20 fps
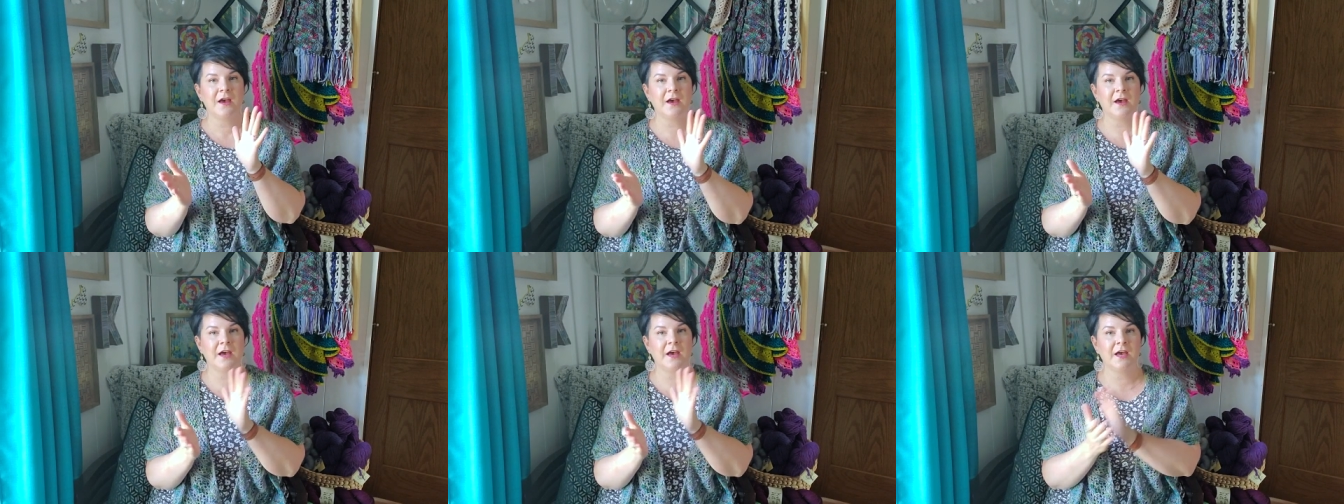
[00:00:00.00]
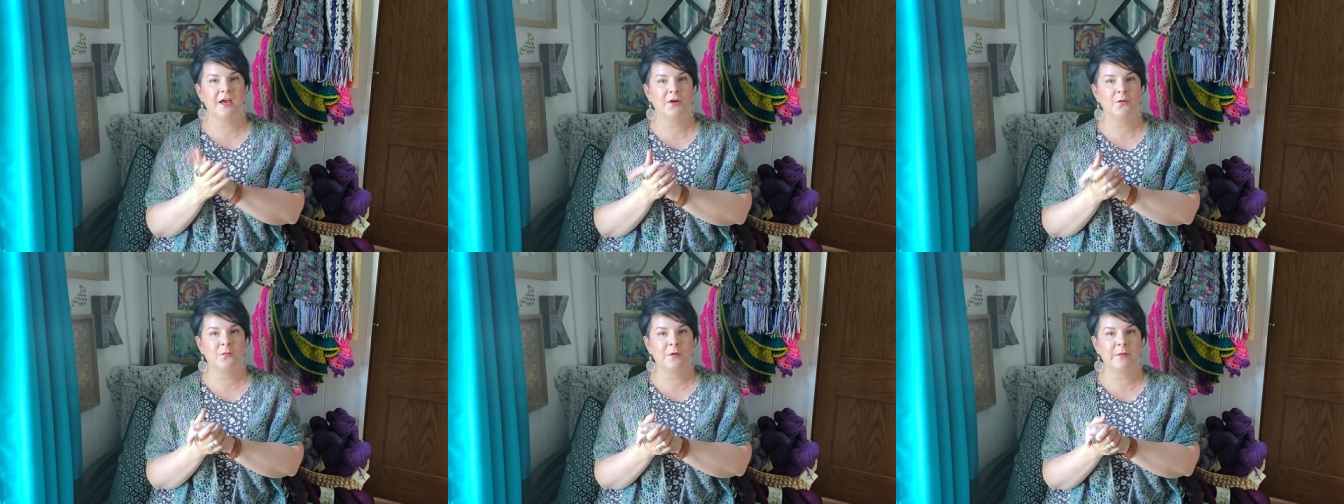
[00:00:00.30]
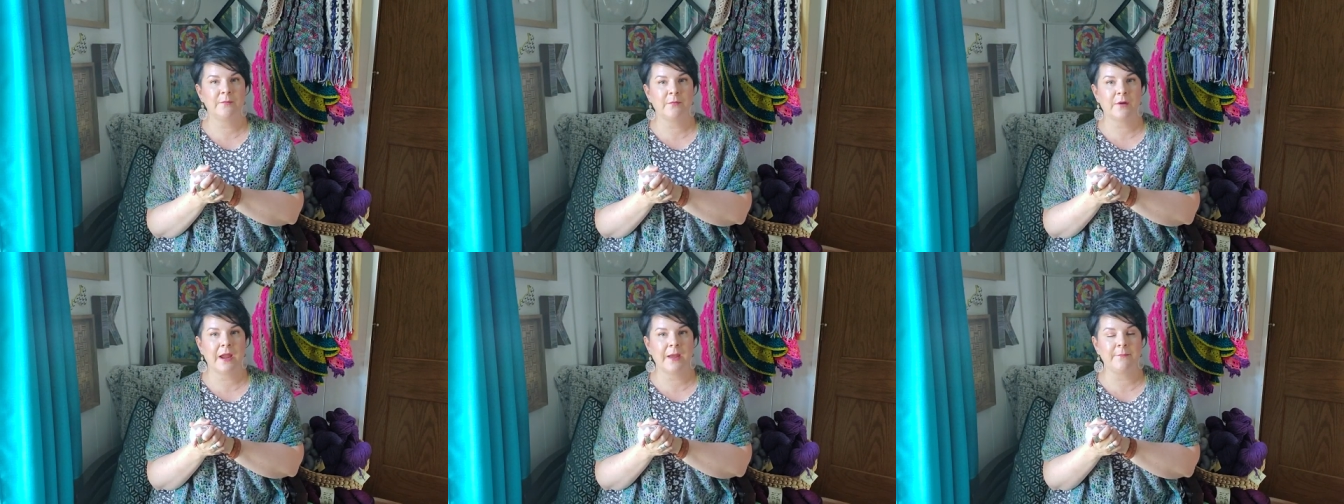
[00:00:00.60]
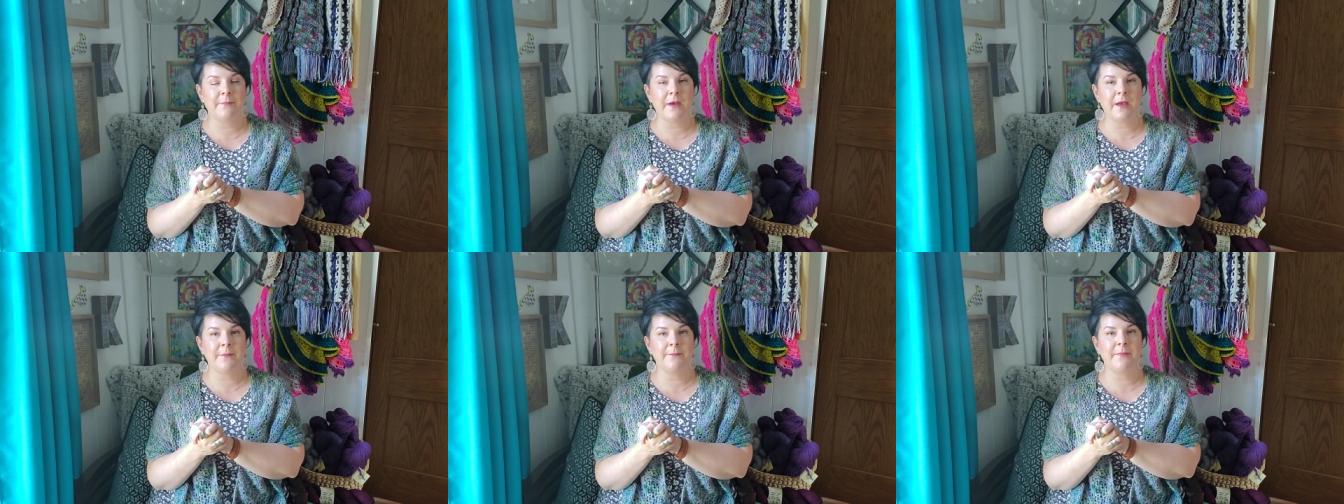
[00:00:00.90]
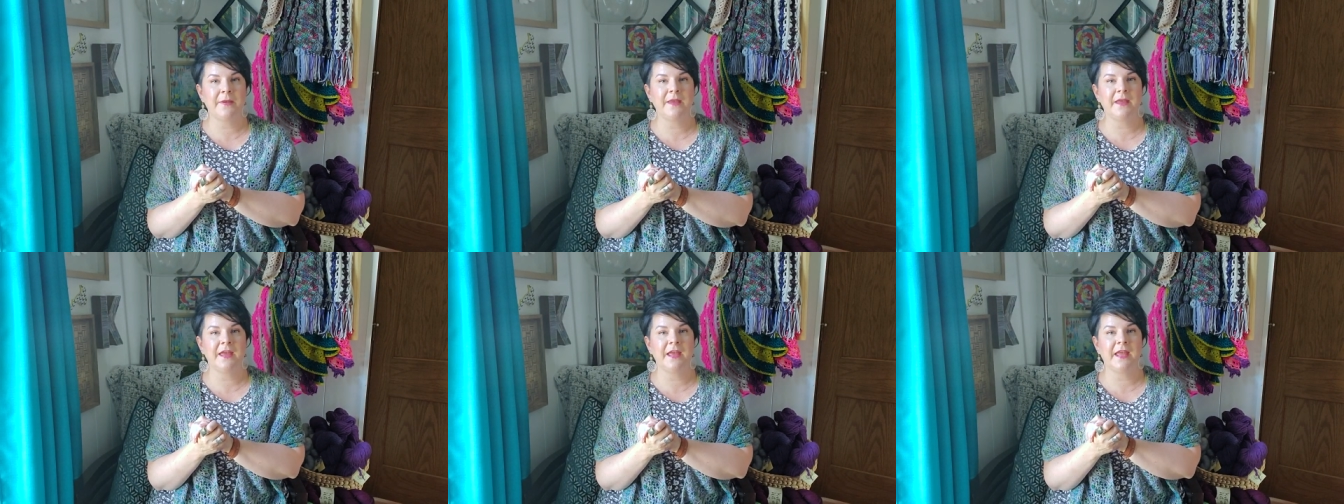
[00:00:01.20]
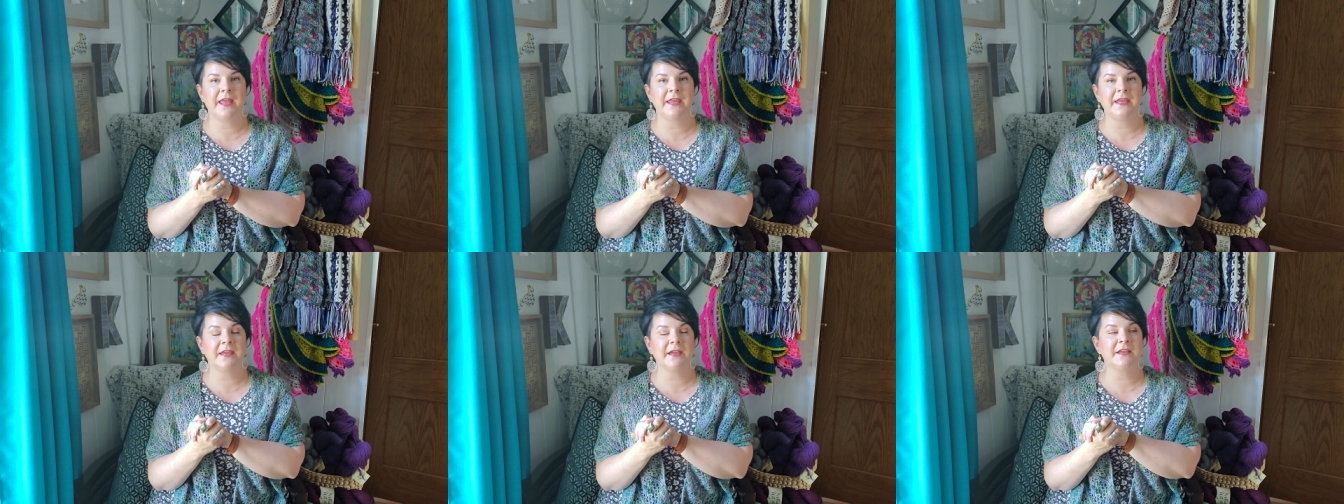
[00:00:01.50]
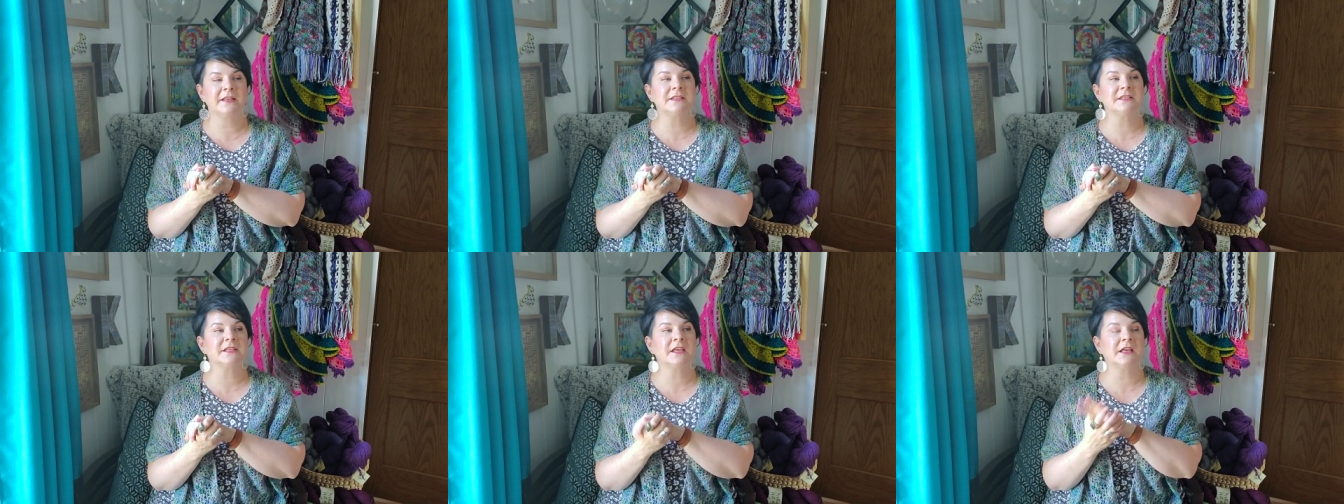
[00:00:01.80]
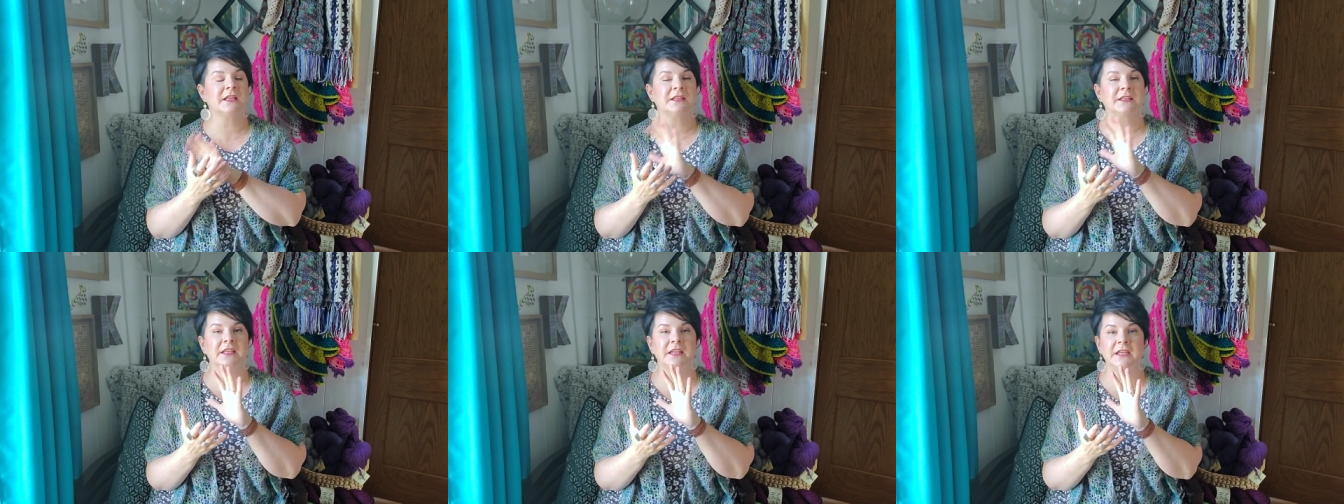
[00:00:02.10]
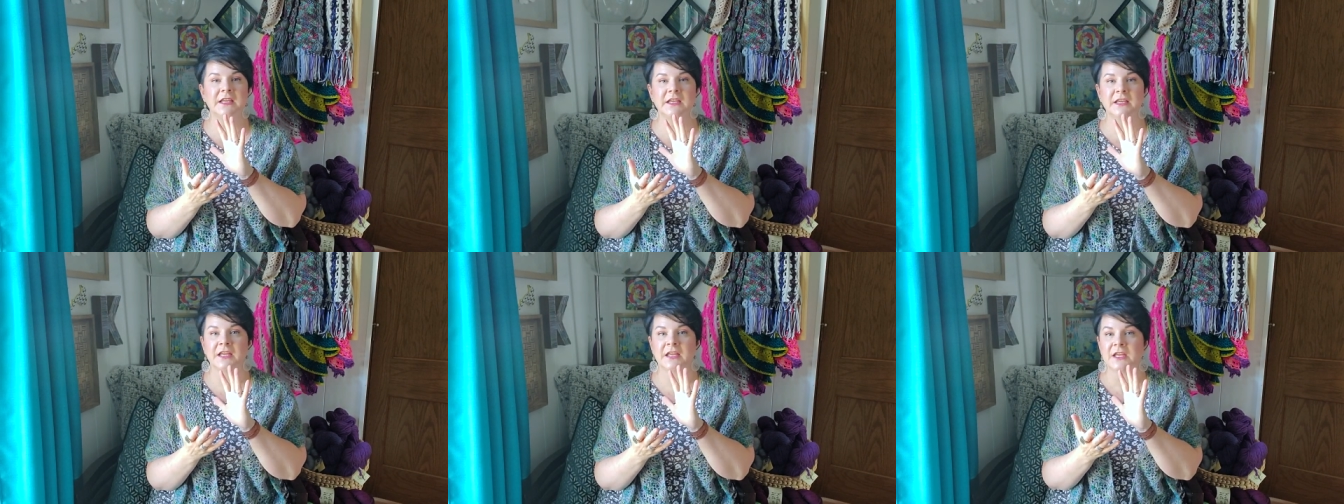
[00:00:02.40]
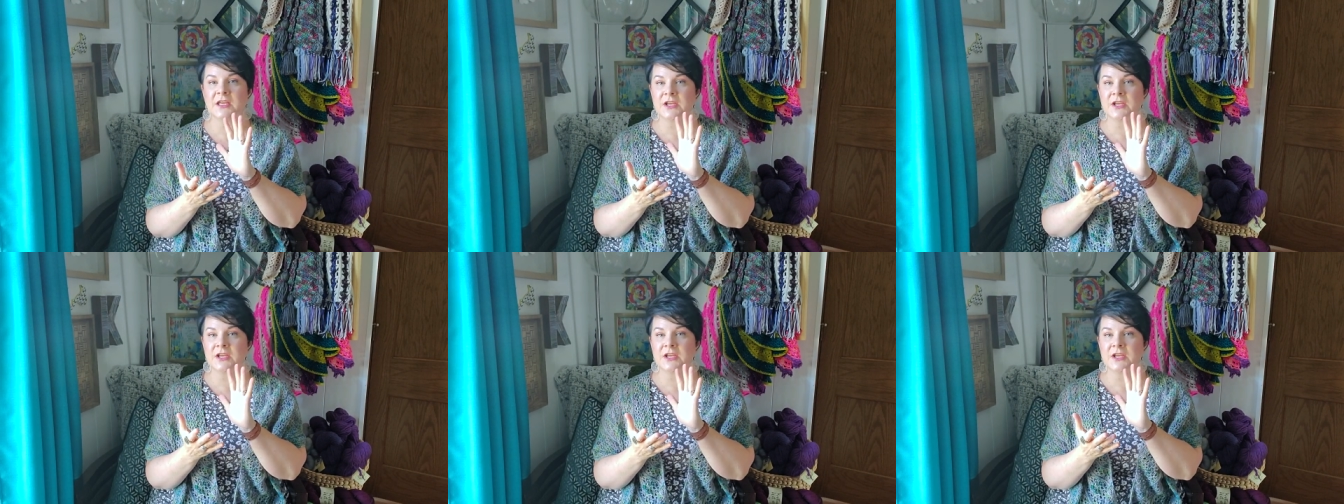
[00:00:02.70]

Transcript: uh, WIP wrap up and a link